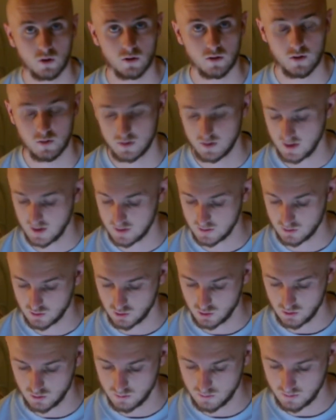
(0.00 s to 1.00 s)
so today is
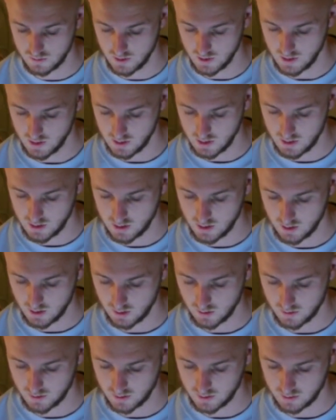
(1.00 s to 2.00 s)
Tuesday, I
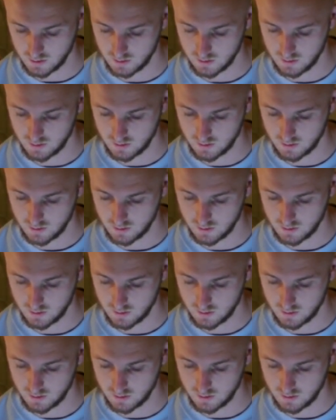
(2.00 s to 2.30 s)
think.